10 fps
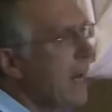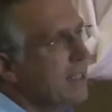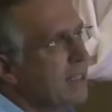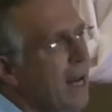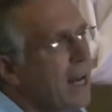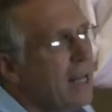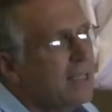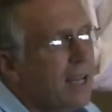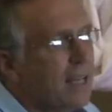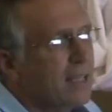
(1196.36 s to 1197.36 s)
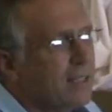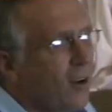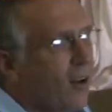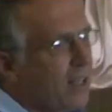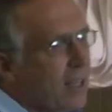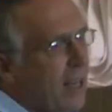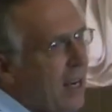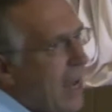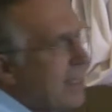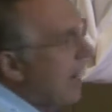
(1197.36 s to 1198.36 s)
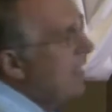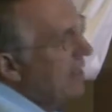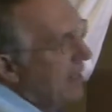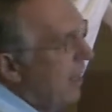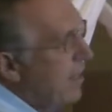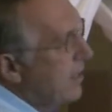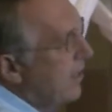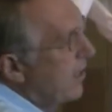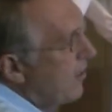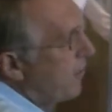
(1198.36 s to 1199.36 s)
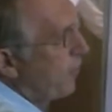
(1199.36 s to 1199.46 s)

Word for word: I started at 10 years old and then I dated girls, you know,